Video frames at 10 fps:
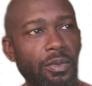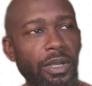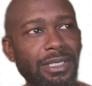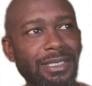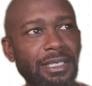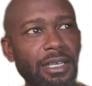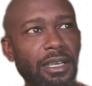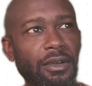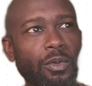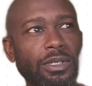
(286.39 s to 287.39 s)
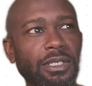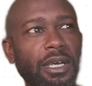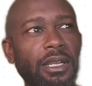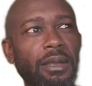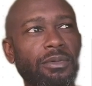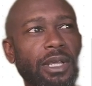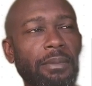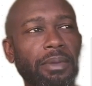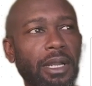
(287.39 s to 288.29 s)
we can see here once I enabled that